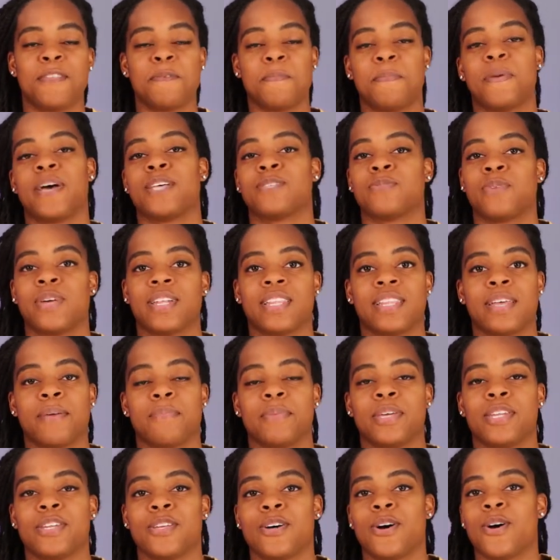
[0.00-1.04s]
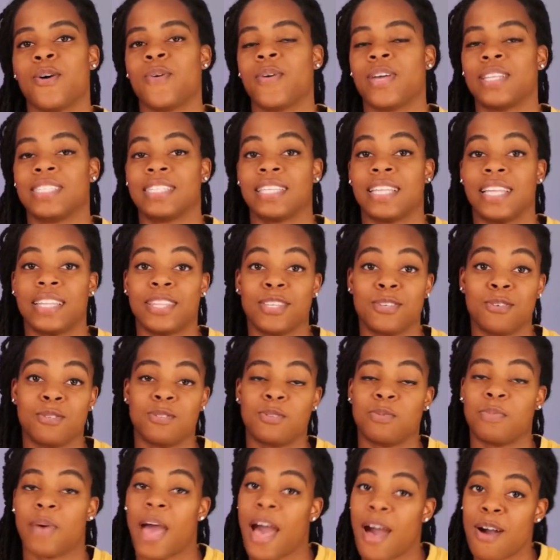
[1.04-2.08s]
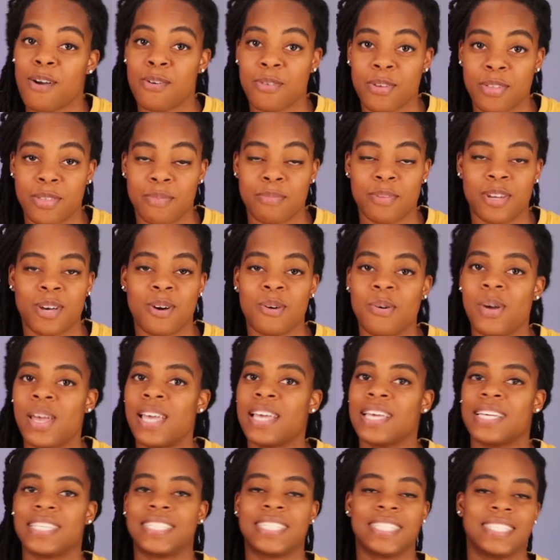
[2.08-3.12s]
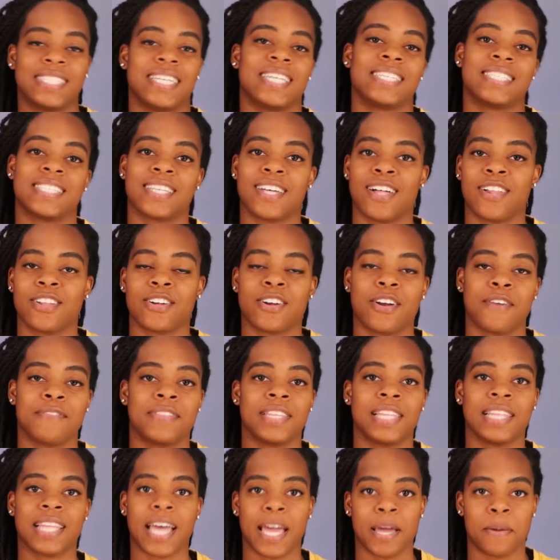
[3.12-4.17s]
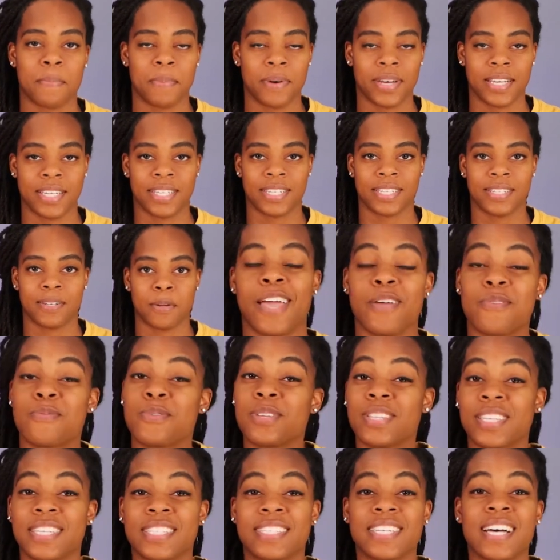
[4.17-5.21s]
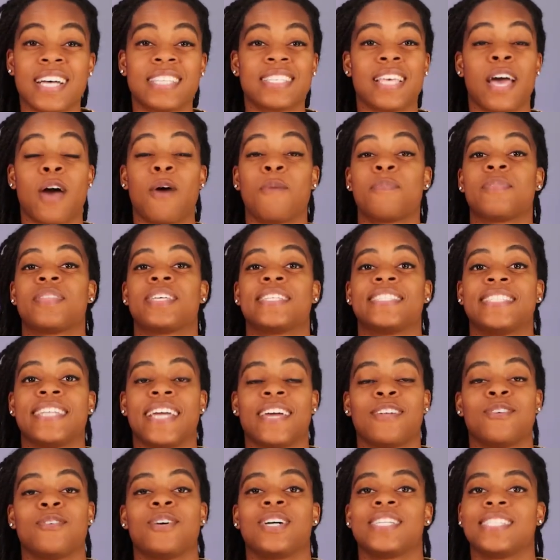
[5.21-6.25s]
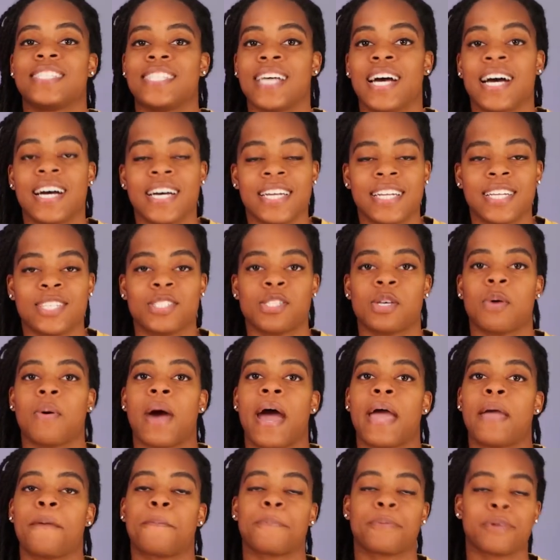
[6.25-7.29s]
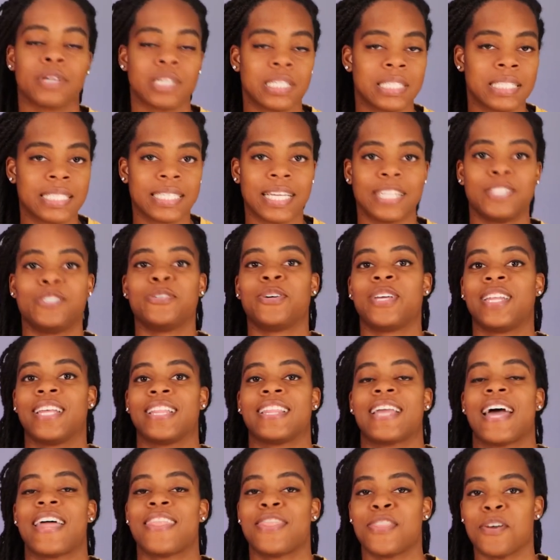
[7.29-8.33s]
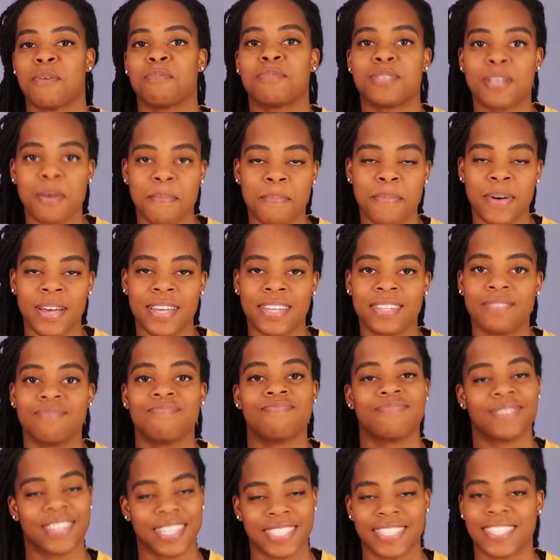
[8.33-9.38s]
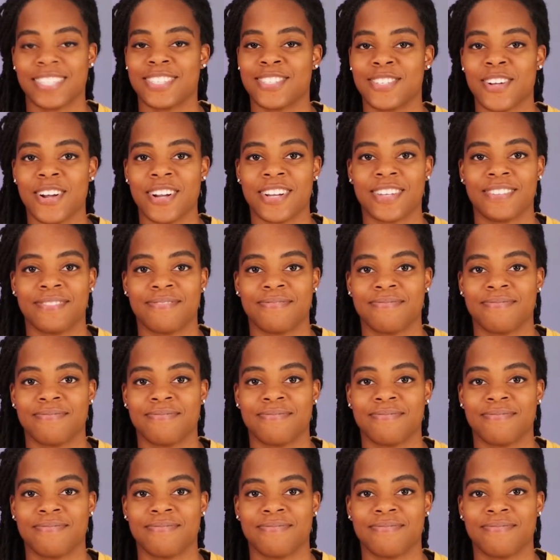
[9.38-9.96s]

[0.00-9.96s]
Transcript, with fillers: the best way to let me know and to let the YouTube algorithm know is to change the color of the like button. It really does help the channel a ton, so I appreciate you hitting that thumbs up button. Let's get started.